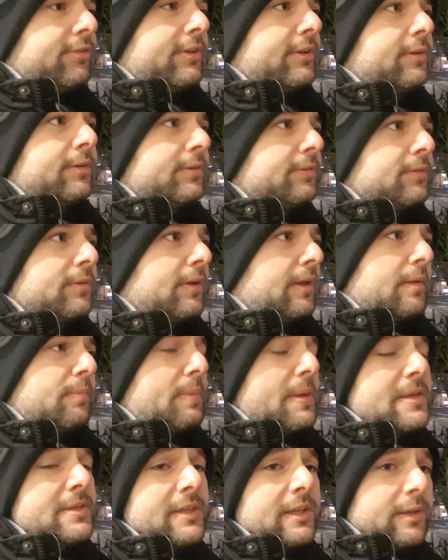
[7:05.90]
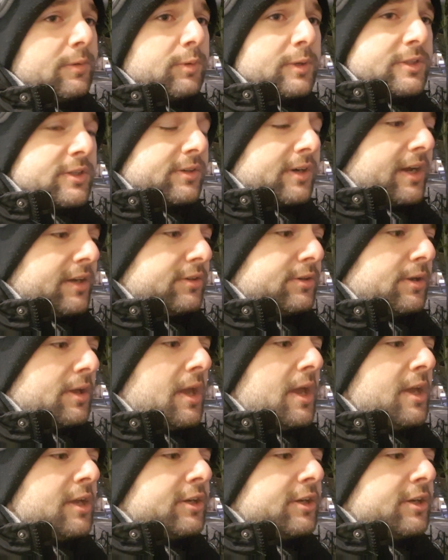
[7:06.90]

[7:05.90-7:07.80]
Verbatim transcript: the basically we're trying to